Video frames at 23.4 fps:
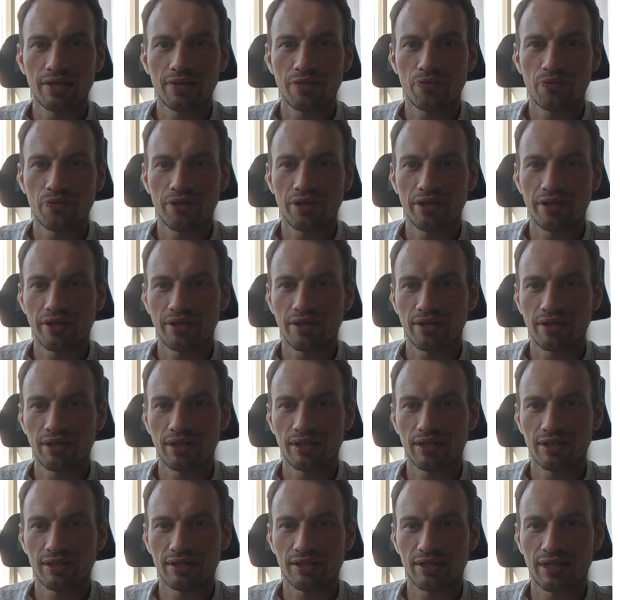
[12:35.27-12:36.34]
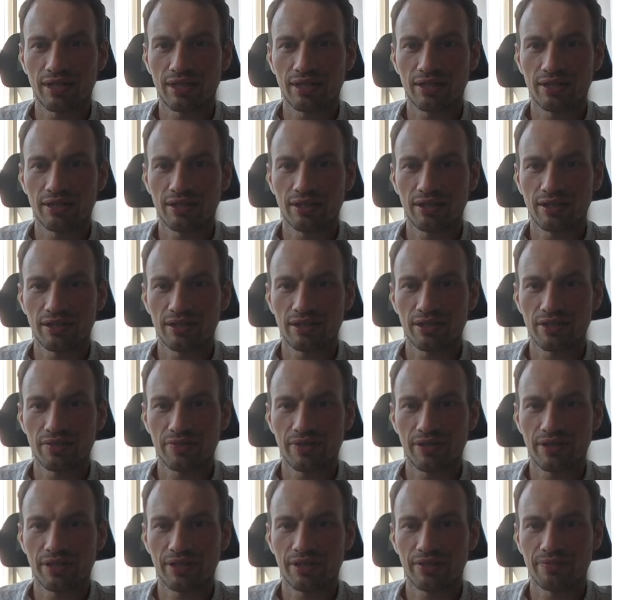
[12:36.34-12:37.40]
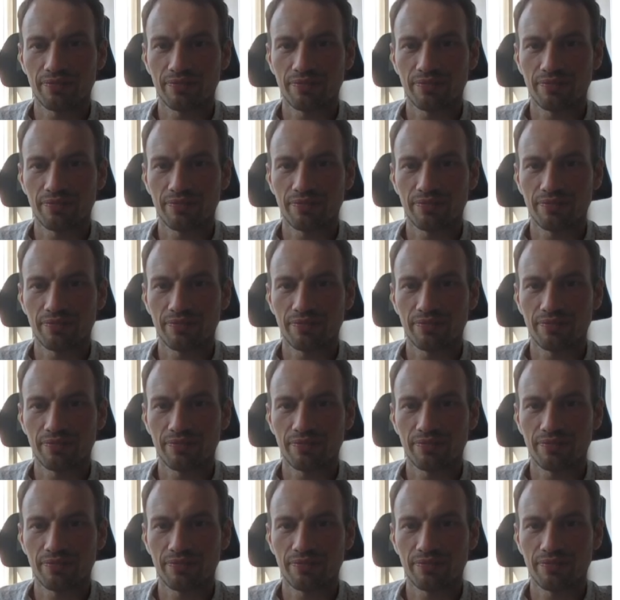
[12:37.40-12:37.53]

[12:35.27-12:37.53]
if we let it run this way,